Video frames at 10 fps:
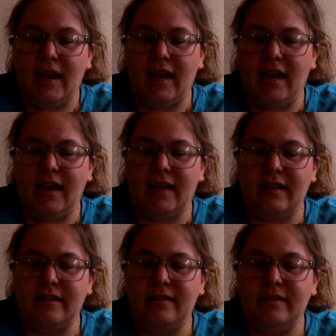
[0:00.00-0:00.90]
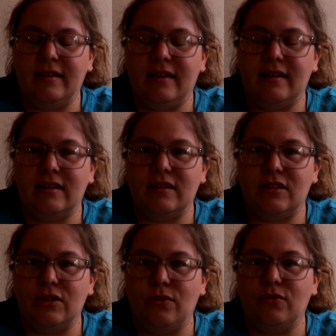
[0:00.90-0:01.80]
and
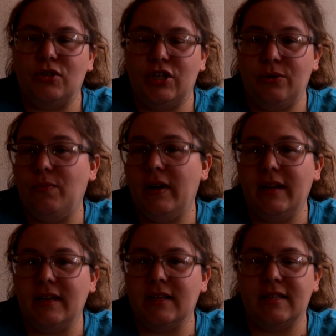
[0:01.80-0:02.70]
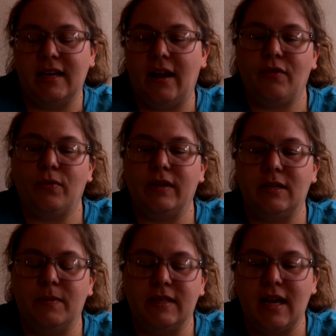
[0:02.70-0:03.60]
so she went because they never really
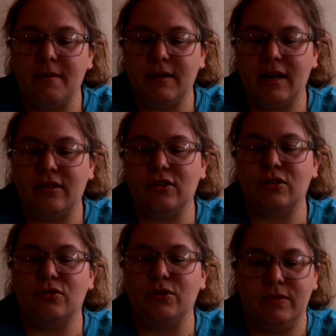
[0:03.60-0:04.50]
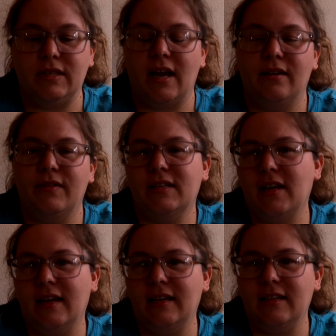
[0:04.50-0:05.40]
spent time together, so she was kind of
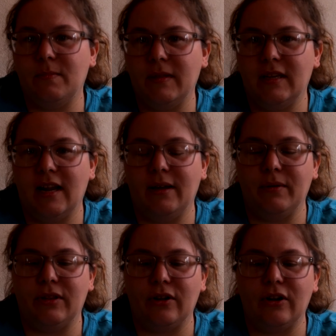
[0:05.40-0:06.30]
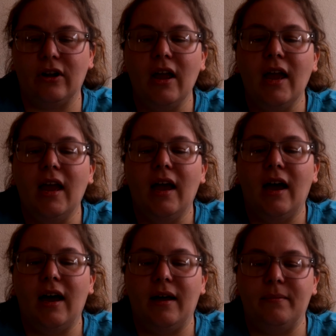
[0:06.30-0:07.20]
excited to spend the night with her.
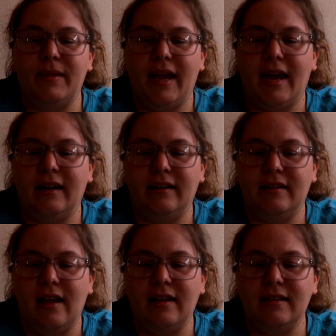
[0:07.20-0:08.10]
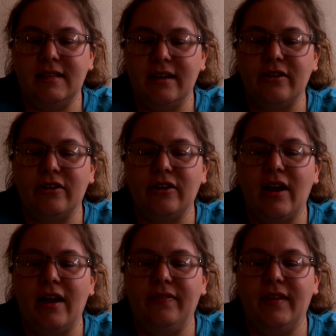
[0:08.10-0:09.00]
They had a dinner,
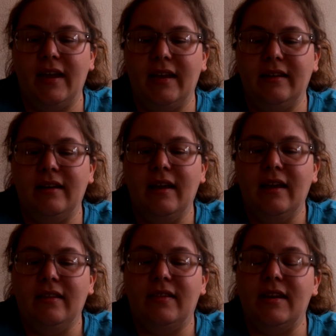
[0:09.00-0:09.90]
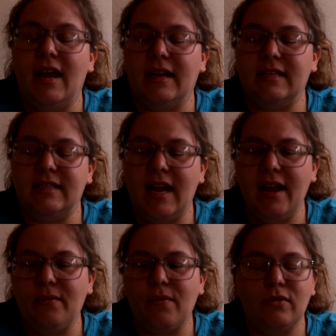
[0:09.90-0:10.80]
and then the next
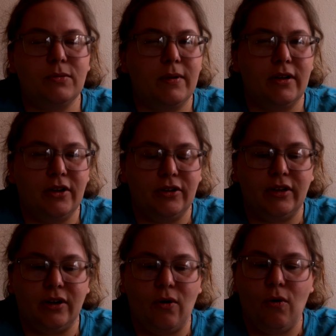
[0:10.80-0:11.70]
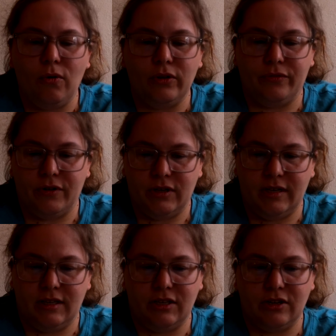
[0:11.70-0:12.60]
day, Rosemary couldn't get a hold of her
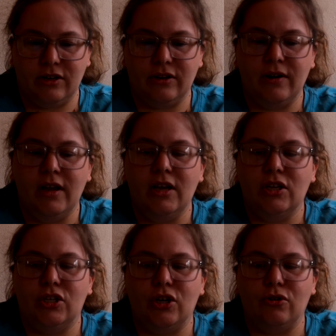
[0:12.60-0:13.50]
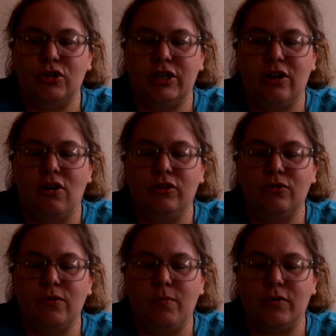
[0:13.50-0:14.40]
sister, so she called
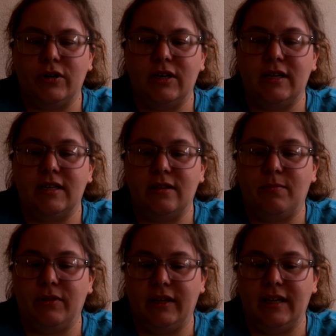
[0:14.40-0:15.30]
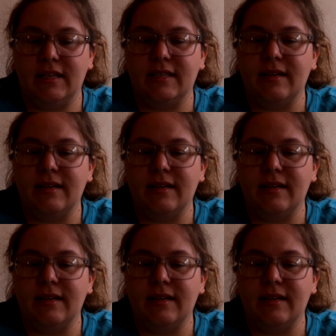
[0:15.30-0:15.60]
and reported it to the police,